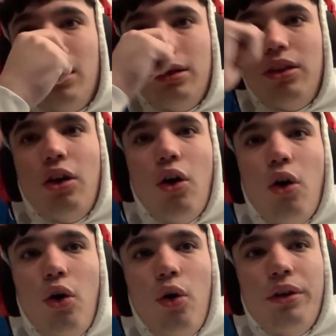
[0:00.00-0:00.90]

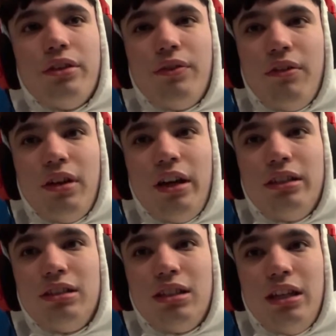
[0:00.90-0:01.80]
No, it's not Five
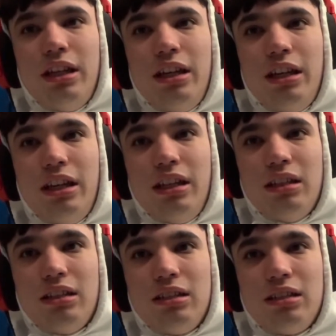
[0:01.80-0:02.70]
Nights. It
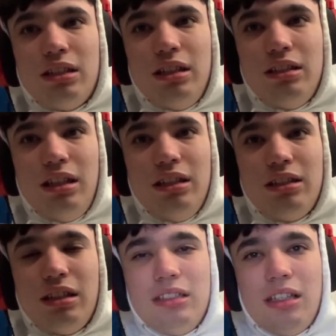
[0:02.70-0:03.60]
is. It's
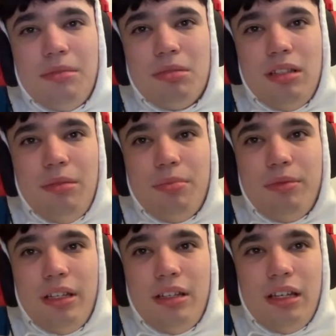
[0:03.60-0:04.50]
an absolutely
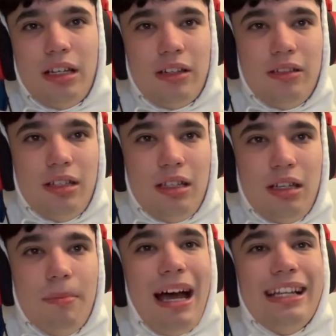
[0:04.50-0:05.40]
brilliant thing. Hang on.
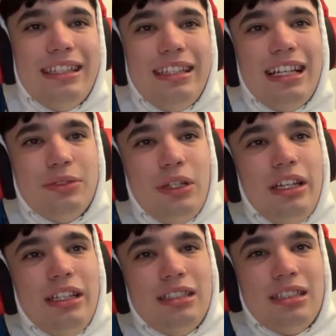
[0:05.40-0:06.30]
Mandy, that's what it
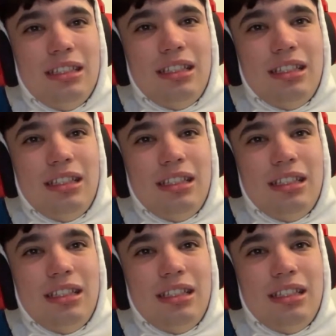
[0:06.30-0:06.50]
is.